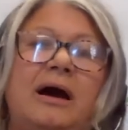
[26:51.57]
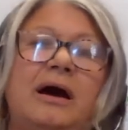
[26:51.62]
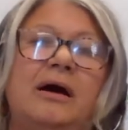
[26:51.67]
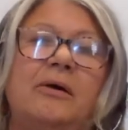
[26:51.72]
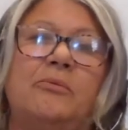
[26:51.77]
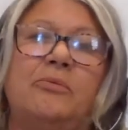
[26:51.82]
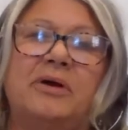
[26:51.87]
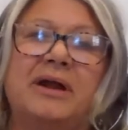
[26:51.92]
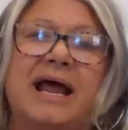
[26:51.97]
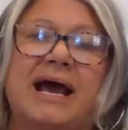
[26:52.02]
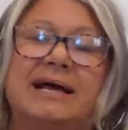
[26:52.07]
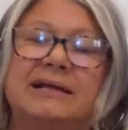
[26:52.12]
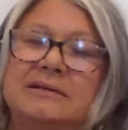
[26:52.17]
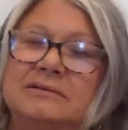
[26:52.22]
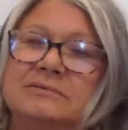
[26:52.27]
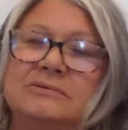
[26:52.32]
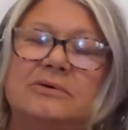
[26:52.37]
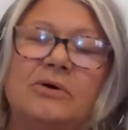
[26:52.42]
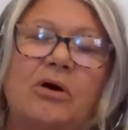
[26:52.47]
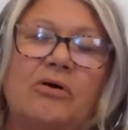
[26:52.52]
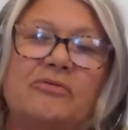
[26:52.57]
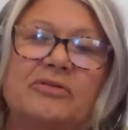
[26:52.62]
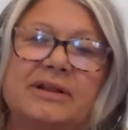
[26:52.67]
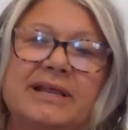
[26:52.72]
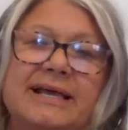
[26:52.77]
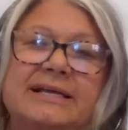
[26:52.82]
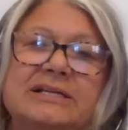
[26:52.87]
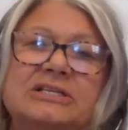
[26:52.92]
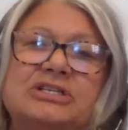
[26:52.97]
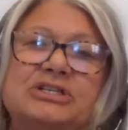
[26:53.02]
we're not
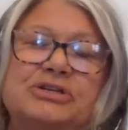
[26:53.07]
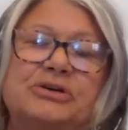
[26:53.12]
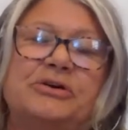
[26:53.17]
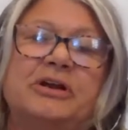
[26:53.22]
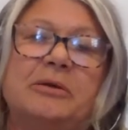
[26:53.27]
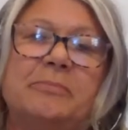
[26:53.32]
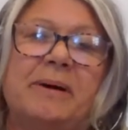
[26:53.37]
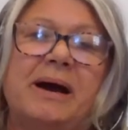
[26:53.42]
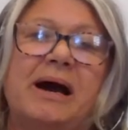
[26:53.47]
overly concerned